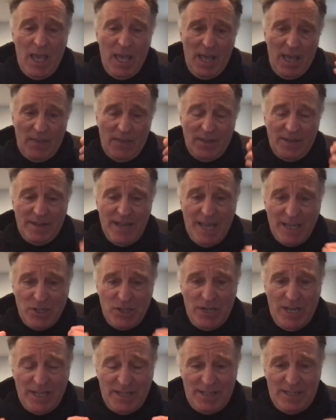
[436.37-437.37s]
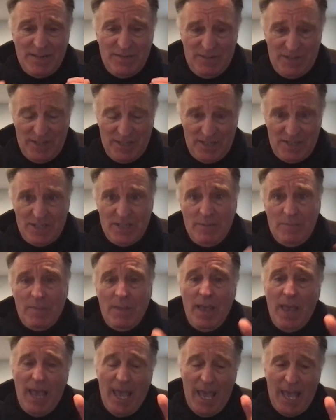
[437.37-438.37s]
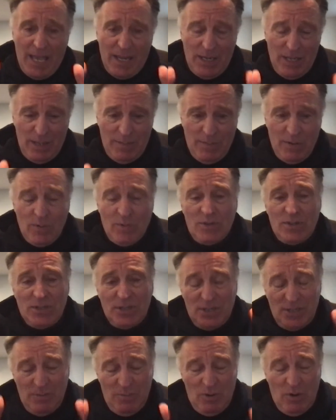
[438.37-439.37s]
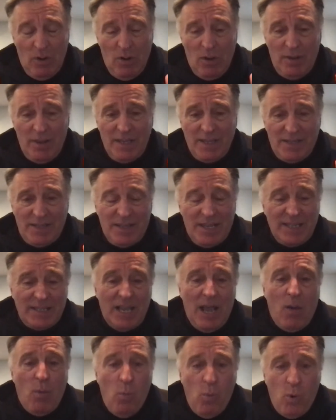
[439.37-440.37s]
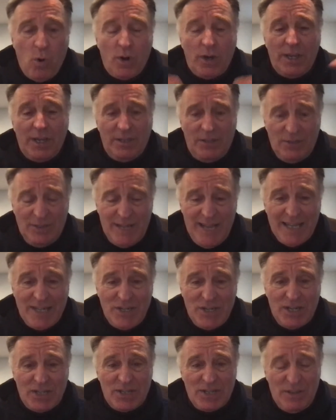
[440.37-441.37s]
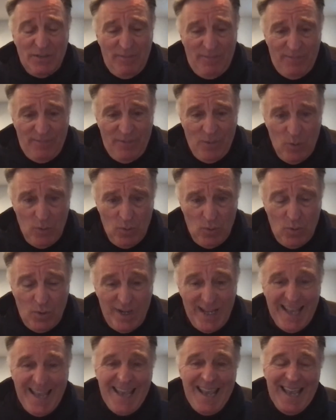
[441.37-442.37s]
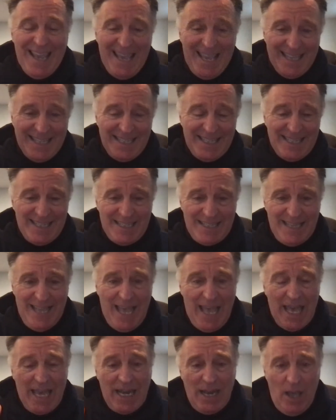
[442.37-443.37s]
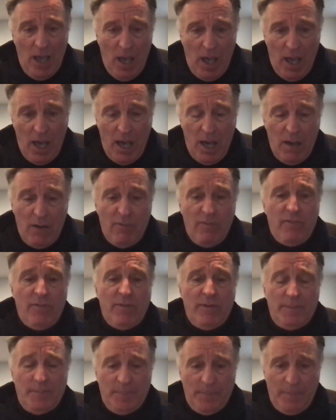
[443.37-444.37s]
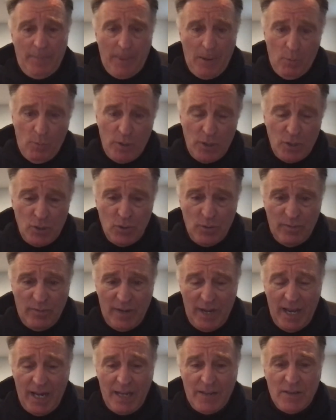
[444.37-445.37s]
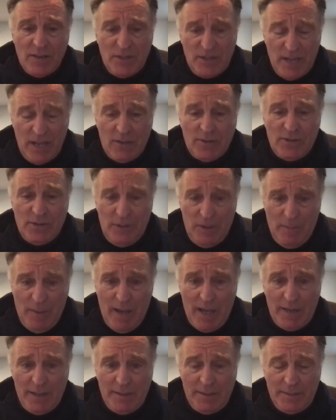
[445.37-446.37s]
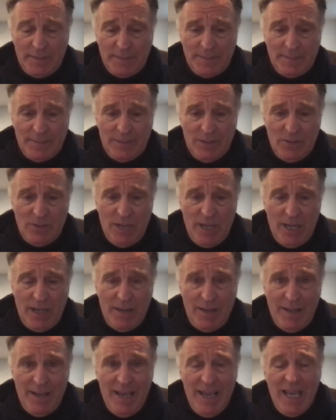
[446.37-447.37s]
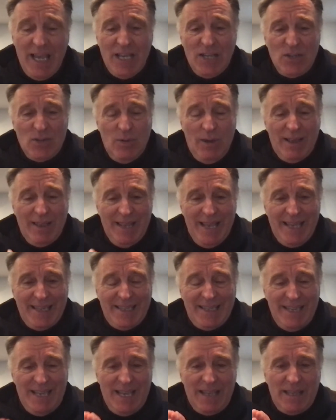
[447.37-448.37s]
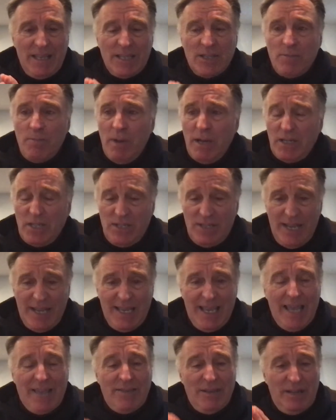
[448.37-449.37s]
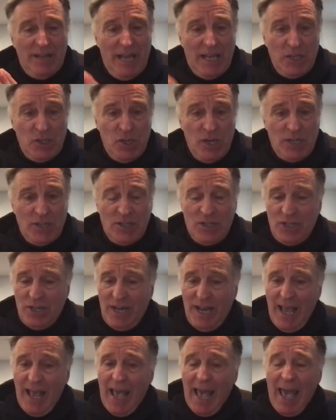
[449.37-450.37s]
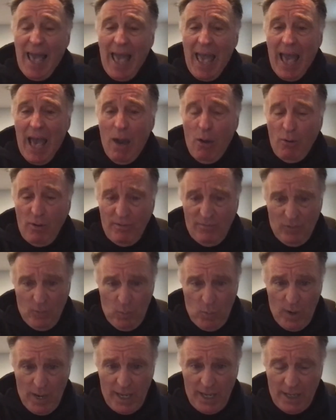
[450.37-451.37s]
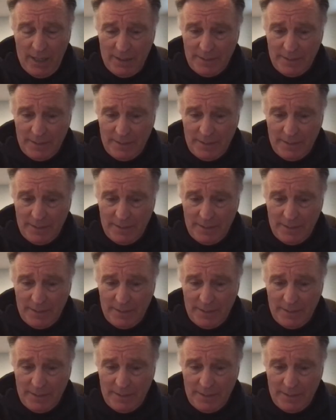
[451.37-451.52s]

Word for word: the digestive system and the immune system and all these things are working to digest the food instead of rejuvenating the cells in the body. Okay? So I like to get as much as I can the digestion out of the way